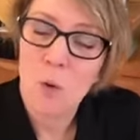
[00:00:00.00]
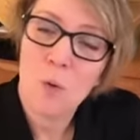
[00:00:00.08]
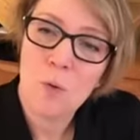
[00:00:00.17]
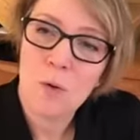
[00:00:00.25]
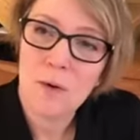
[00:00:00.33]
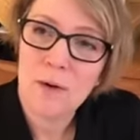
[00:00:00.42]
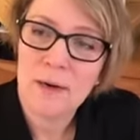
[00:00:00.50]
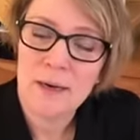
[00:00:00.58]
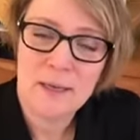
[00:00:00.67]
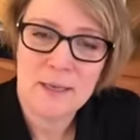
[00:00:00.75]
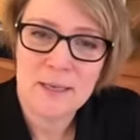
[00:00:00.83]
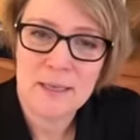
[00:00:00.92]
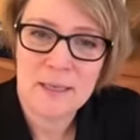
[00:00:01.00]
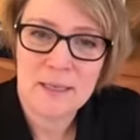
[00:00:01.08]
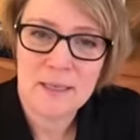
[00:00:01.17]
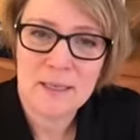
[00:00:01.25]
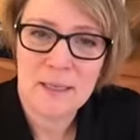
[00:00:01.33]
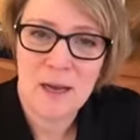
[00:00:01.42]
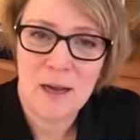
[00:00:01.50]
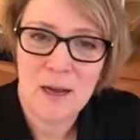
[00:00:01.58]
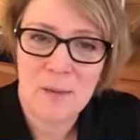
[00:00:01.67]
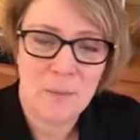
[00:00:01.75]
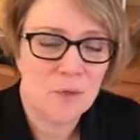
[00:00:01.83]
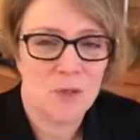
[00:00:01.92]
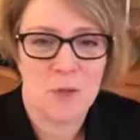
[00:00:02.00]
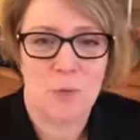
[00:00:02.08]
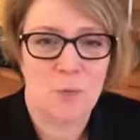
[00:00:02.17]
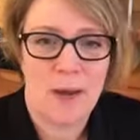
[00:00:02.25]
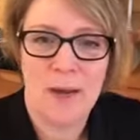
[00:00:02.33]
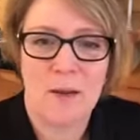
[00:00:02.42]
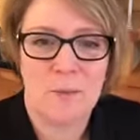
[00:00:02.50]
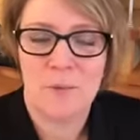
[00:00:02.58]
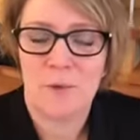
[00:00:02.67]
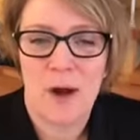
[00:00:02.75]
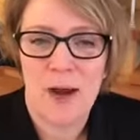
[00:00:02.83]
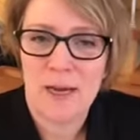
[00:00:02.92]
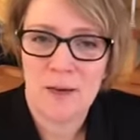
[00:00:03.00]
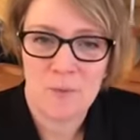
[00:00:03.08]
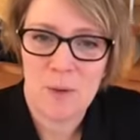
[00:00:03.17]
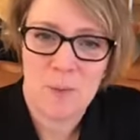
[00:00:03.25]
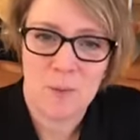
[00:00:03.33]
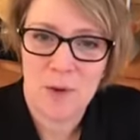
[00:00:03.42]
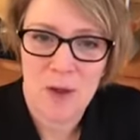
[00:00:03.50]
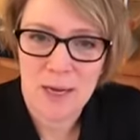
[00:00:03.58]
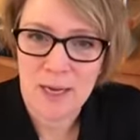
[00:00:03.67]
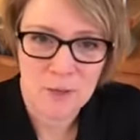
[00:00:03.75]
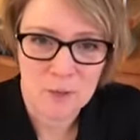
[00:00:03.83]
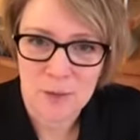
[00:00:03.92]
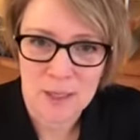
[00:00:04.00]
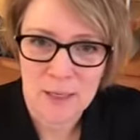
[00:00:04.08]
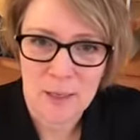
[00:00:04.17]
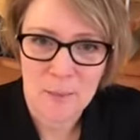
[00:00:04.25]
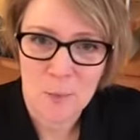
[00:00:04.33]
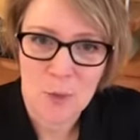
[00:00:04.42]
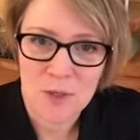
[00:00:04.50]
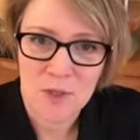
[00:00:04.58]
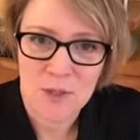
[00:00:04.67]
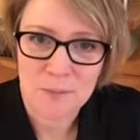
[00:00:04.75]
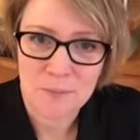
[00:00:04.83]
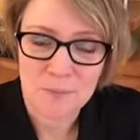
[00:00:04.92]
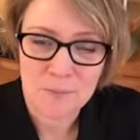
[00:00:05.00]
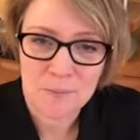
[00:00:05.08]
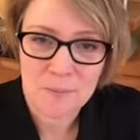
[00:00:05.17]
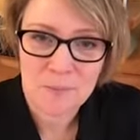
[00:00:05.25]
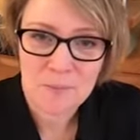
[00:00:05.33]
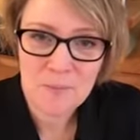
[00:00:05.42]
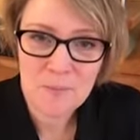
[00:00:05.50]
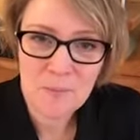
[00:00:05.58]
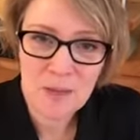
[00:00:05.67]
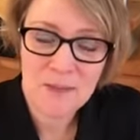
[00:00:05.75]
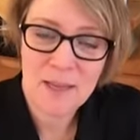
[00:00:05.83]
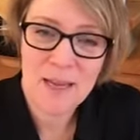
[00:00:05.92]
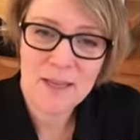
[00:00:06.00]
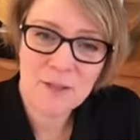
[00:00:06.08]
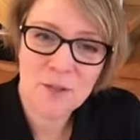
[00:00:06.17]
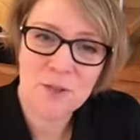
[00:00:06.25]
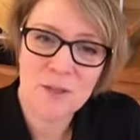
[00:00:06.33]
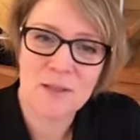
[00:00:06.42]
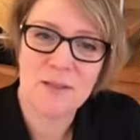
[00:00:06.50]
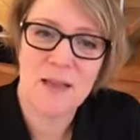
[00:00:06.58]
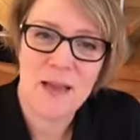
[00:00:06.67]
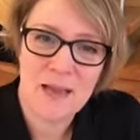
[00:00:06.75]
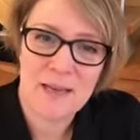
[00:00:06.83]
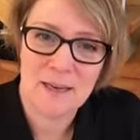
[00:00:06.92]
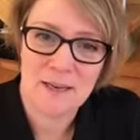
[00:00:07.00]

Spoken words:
Or did just a random variety of people not answer the income question? The answer to that